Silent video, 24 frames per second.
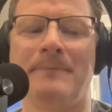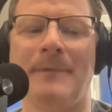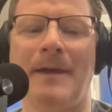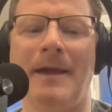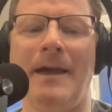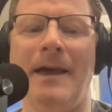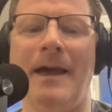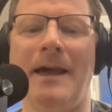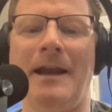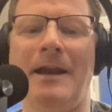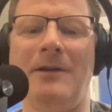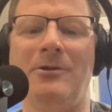
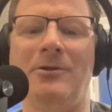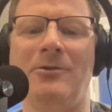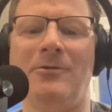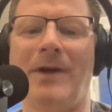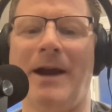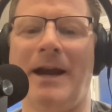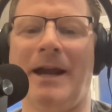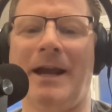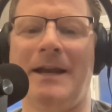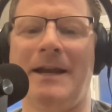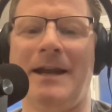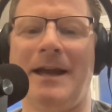And I do
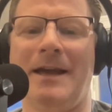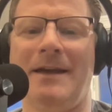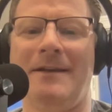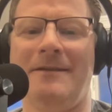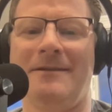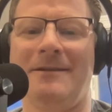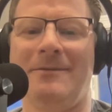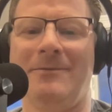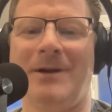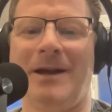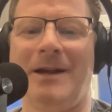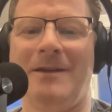
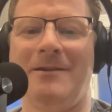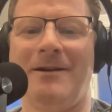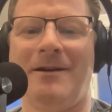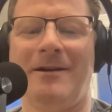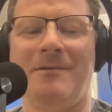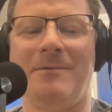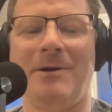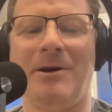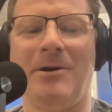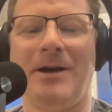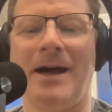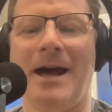recognize when I
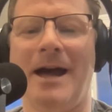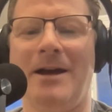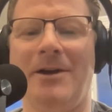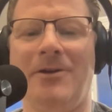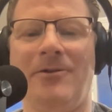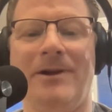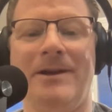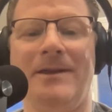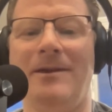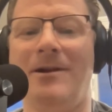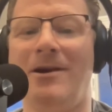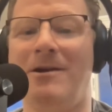talk about
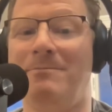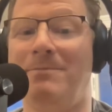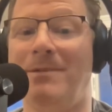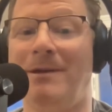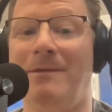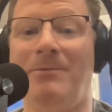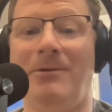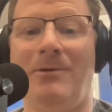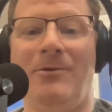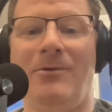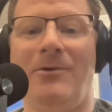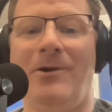conquering, there are
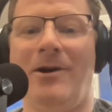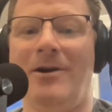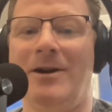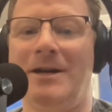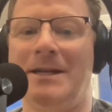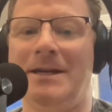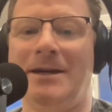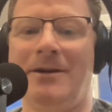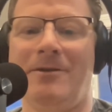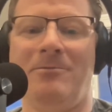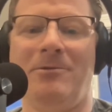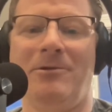people who are in
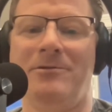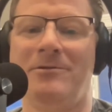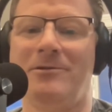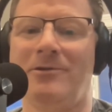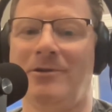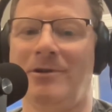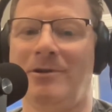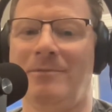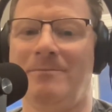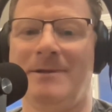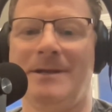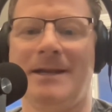terrible
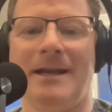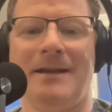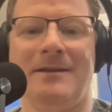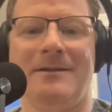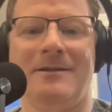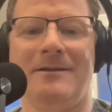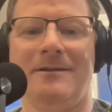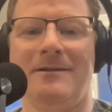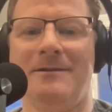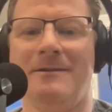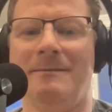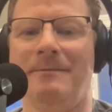
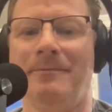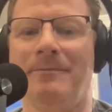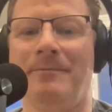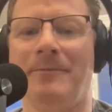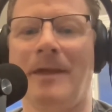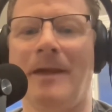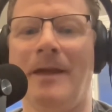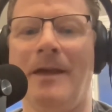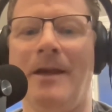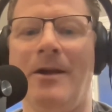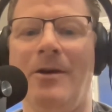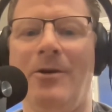circumstances,
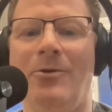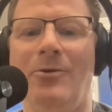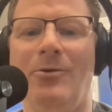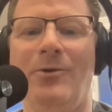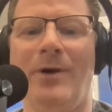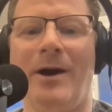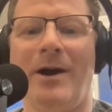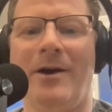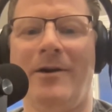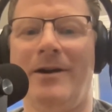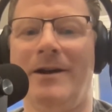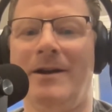
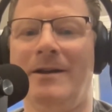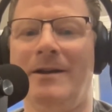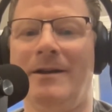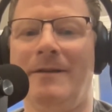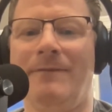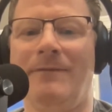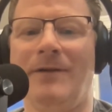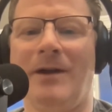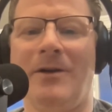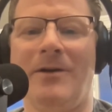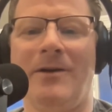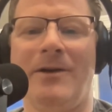who are
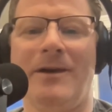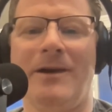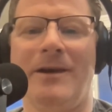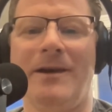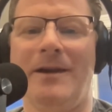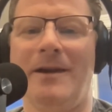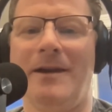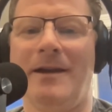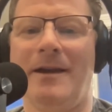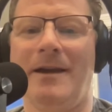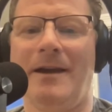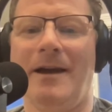in
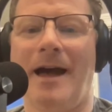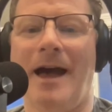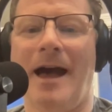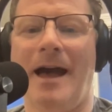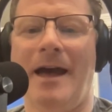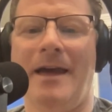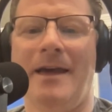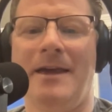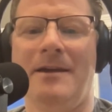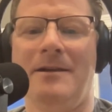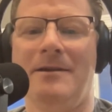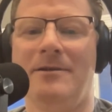very
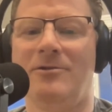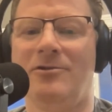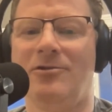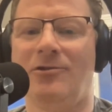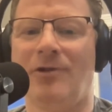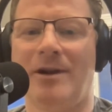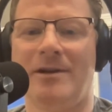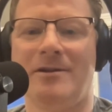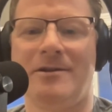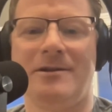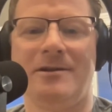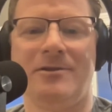high
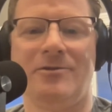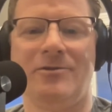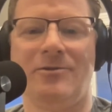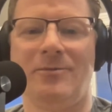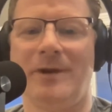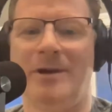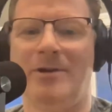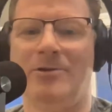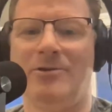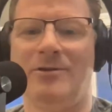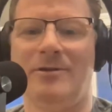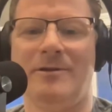stress
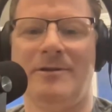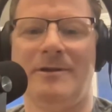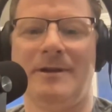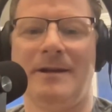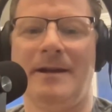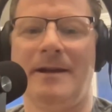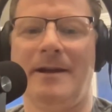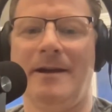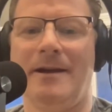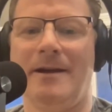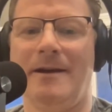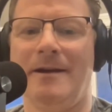situations,
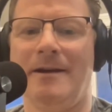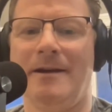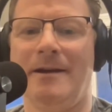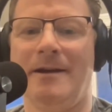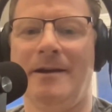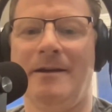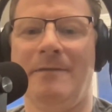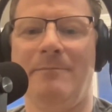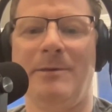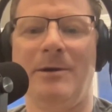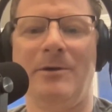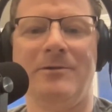
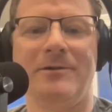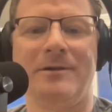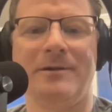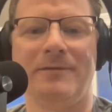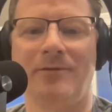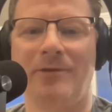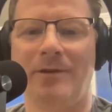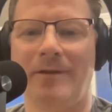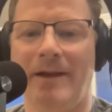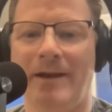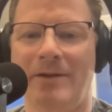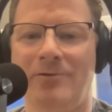in
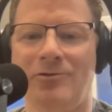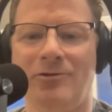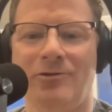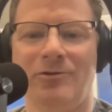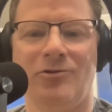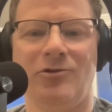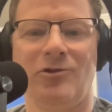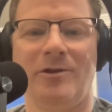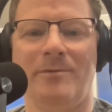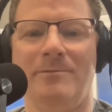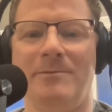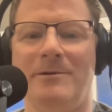abusive
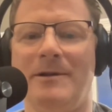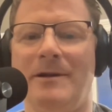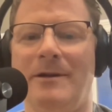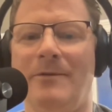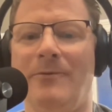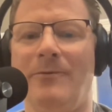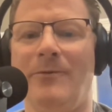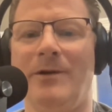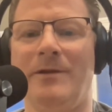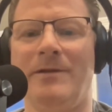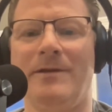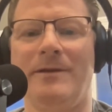relationships,
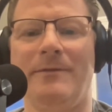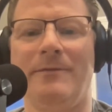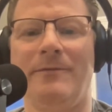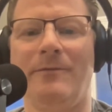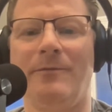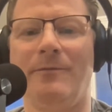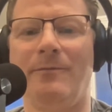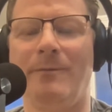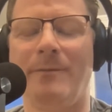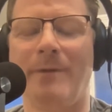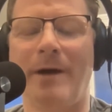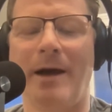with
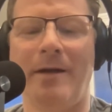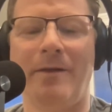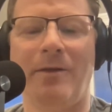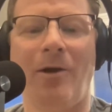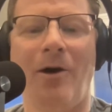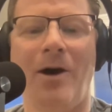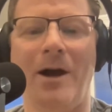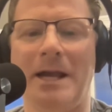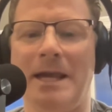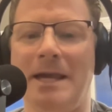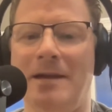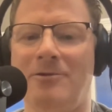a
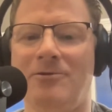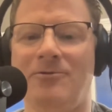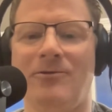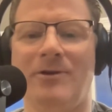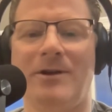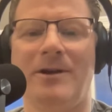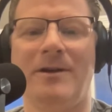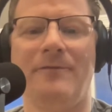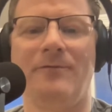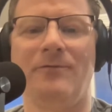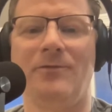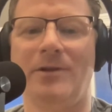long
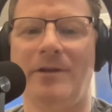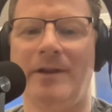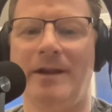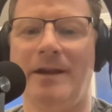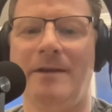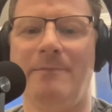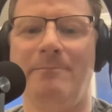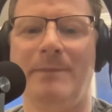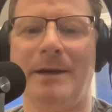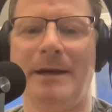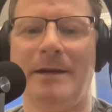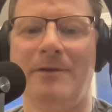history of
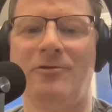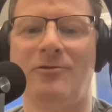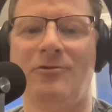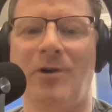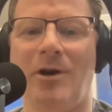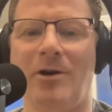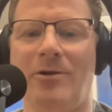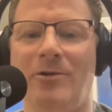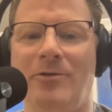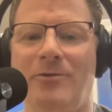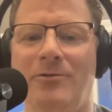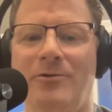really big
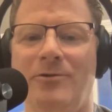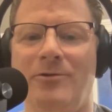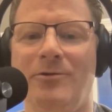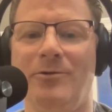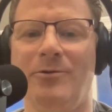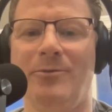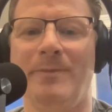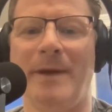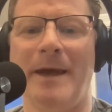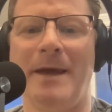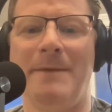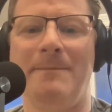struggles,
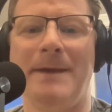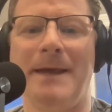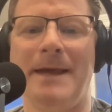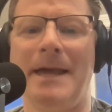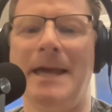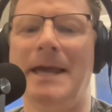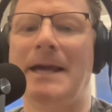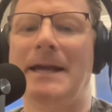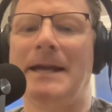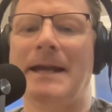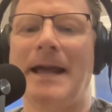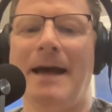who may
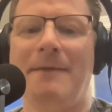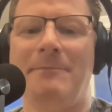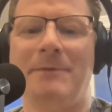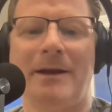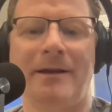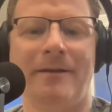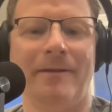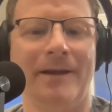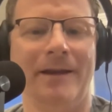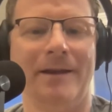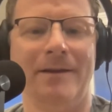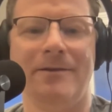be
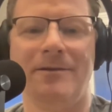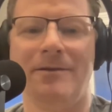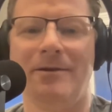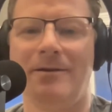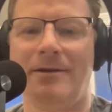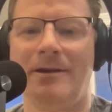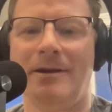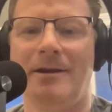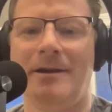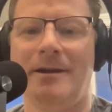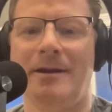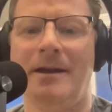economically
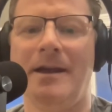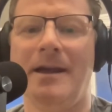in